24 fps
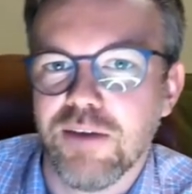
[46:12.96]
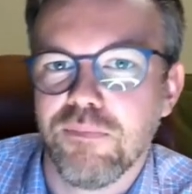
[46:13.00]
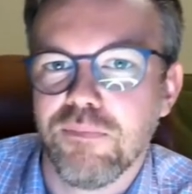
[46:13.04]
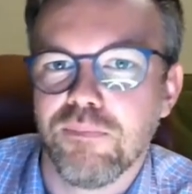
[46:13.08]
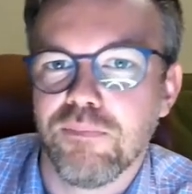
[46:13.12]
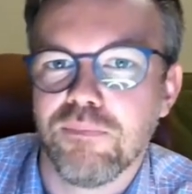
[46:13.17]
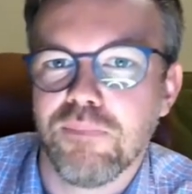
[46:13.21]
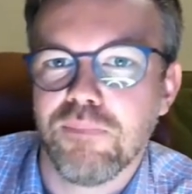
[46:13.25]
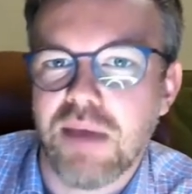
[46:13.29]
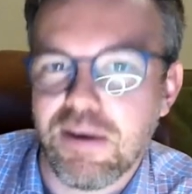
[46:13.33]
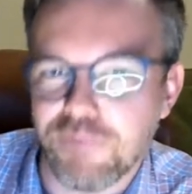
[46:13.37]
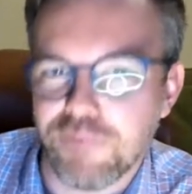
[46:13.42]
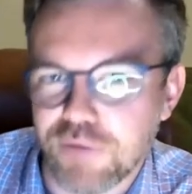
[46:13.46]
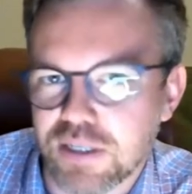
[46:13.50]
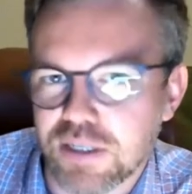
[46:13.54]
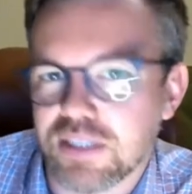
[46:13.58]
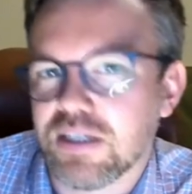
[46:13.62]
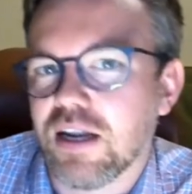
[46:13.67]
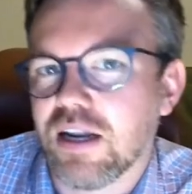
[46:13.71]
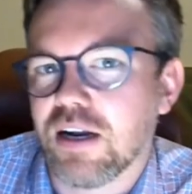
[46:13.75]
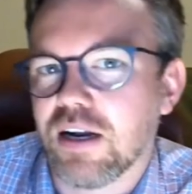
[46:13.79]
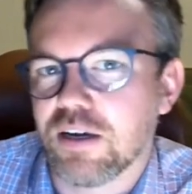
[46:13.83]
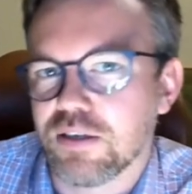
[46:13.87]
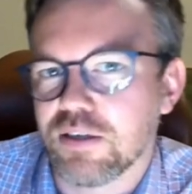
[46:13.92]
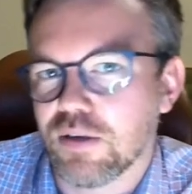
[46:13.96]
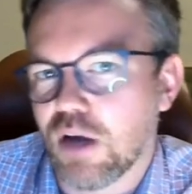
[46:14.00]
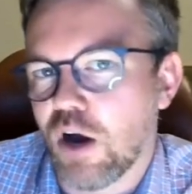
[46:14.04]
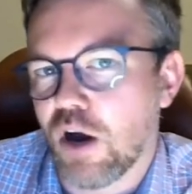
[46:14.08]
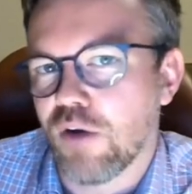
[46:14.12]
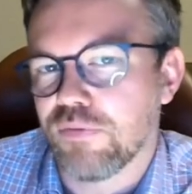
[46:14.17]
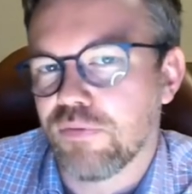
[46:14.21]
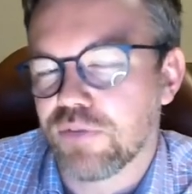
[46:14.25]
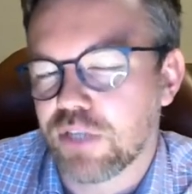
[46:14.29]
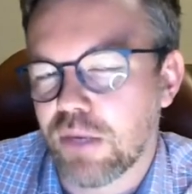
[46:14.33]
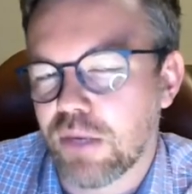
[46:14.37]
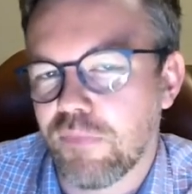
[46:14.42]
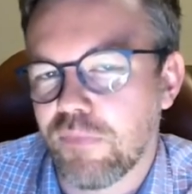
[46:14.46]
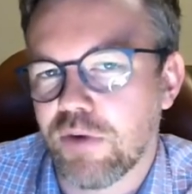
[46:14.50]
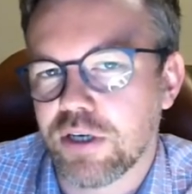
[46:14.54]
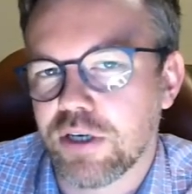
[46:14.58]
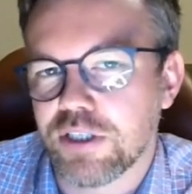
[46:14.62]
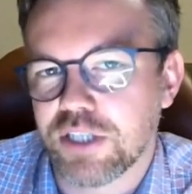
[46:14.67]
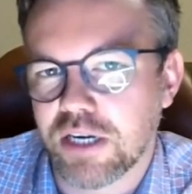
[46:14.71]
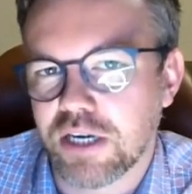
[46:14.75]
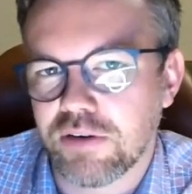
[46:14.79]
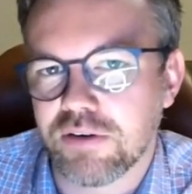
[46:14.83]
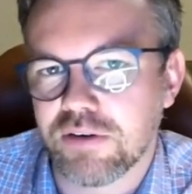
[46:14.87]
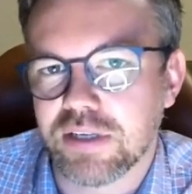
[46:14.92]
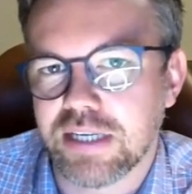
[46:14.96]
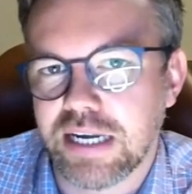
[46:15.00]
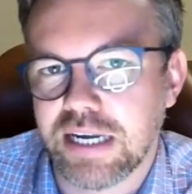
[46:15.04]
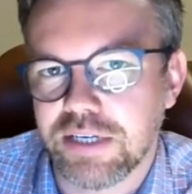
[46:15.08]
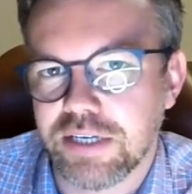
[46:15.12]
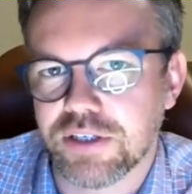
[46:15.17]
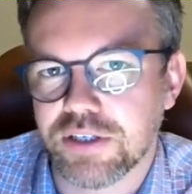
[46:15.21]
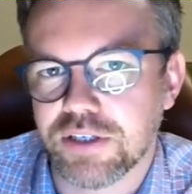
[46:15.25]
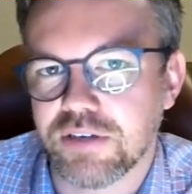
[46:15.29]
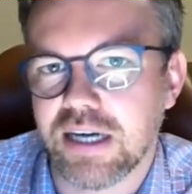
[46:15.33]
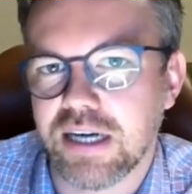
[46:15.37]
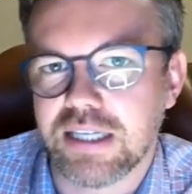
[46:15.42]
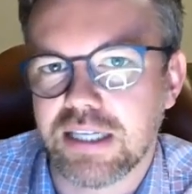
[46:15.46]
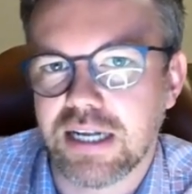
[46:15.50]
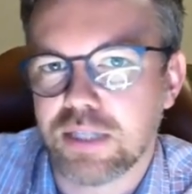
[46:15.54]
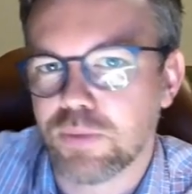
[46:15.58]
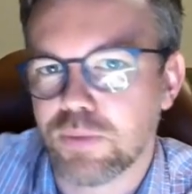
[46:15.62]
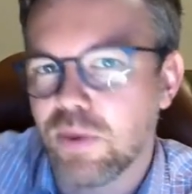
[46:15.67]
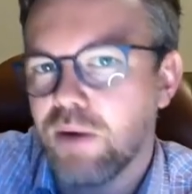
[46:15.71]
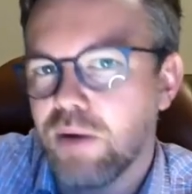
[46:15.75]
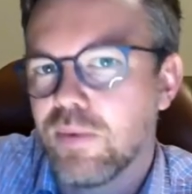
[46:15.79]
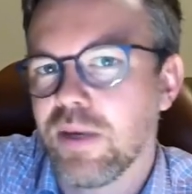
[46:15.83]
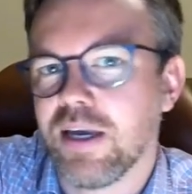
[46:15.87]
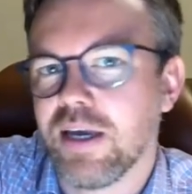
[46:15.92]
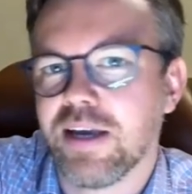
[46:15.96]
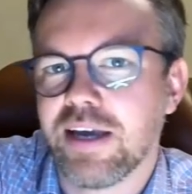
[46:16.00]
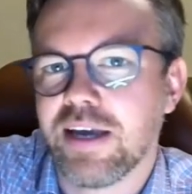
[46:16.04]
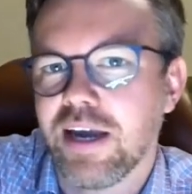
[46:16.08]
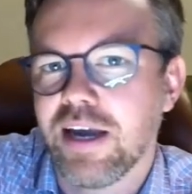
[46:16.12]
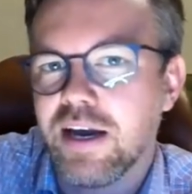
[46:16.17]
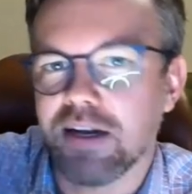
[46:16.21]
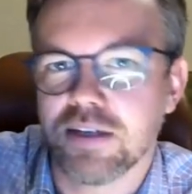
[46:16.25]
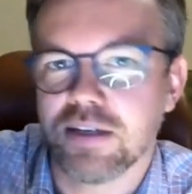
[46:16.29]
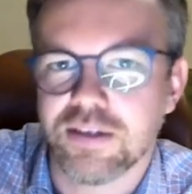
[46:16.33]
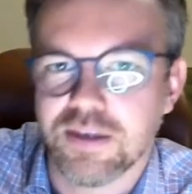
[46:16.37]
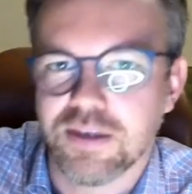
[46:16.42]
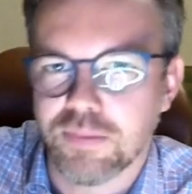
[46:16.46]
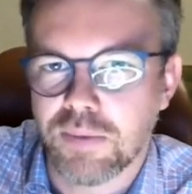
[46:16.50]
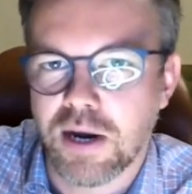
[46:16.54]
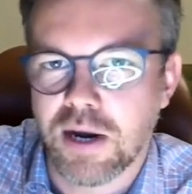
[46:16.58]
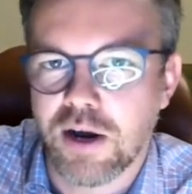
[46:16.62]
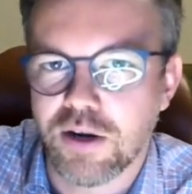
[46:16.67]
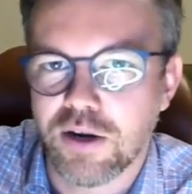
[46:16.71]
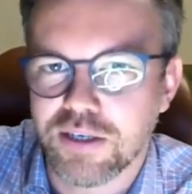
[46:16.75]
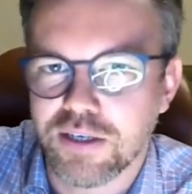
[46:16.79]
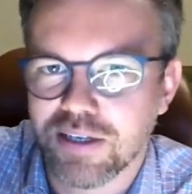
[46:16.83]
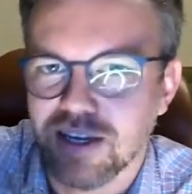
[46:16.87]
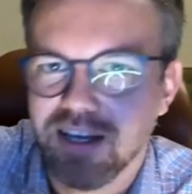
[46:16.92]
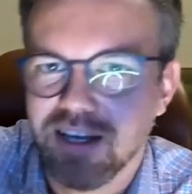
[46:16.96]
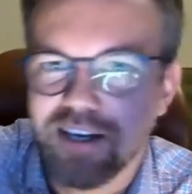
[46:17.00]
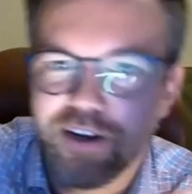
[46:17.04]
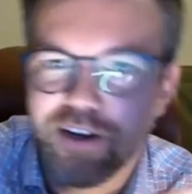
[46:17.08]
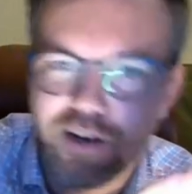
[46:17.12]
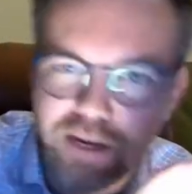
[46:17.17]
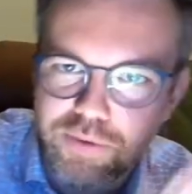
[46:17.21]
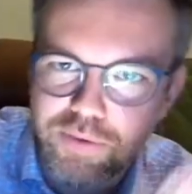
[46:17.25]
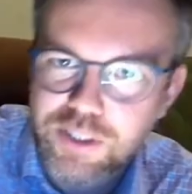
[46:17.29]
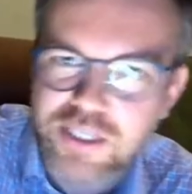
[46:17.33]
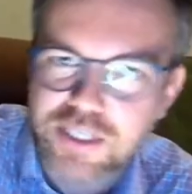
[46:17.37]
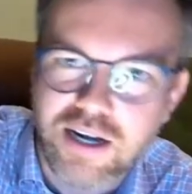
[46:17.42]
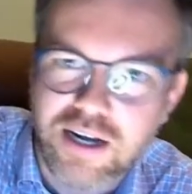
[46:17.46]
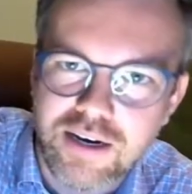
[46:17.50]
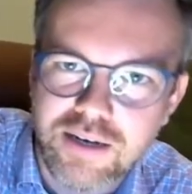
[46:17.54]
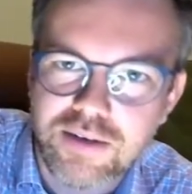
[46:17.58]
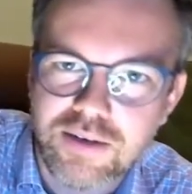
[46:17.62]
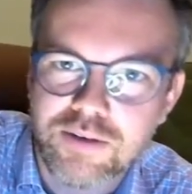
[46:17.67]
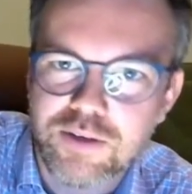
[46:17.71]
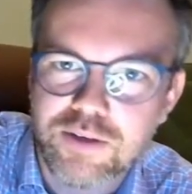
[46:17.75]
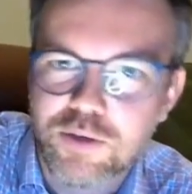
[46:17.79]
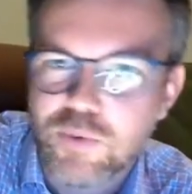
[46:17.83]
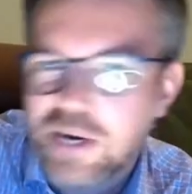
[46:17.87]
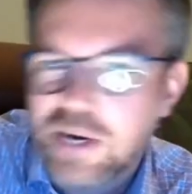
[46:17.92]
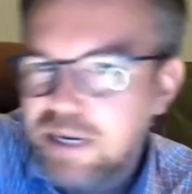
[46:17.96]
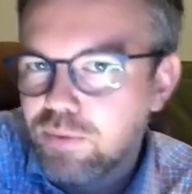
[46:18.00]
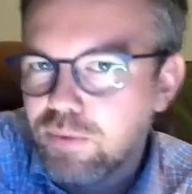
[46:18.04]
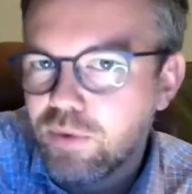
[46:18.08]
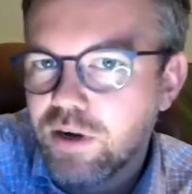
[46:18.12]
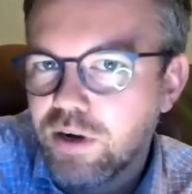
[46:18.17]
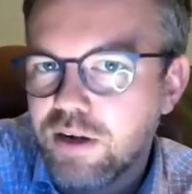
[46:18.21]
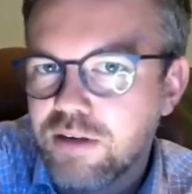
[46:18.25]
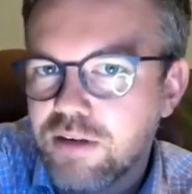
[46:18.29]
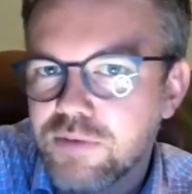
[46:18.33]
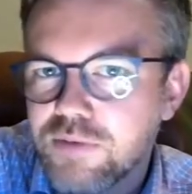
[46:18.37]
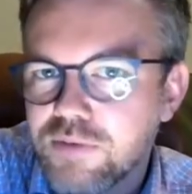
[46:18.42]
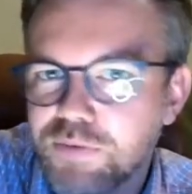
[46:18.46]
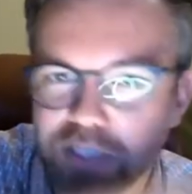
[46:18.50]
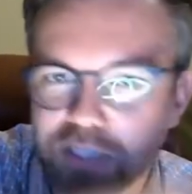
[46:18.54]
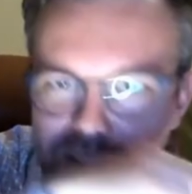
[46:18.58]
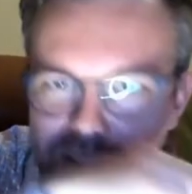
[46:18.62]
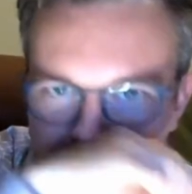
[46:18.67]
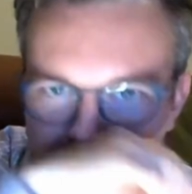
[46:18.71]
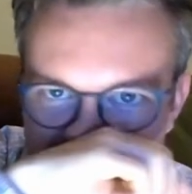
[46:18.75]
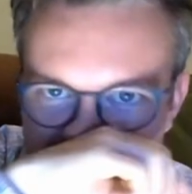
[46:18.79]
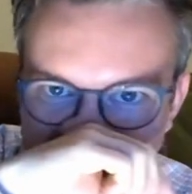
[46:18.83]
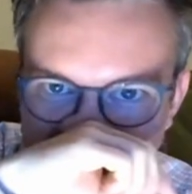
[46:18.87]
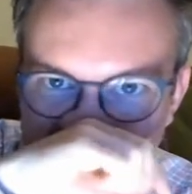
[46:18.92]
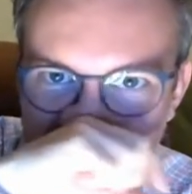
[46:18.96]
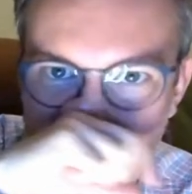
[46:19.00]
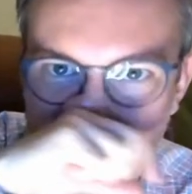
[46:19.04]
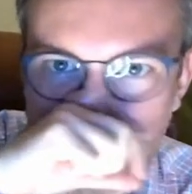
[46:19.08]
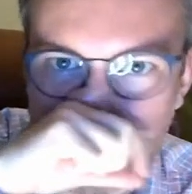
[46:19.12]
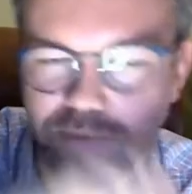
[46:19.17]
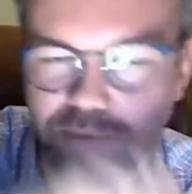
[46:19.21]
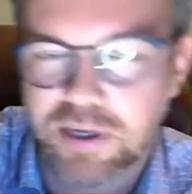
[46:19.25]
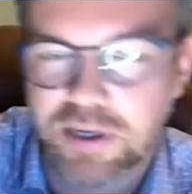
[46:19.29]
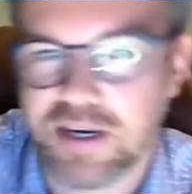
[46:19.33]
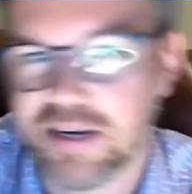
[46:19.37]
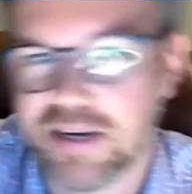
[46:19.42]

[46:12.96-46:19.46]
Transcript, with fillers: methods that are of somewhat general nature, right? That's why we cared about okay, we start in the grid world with discrete actions, but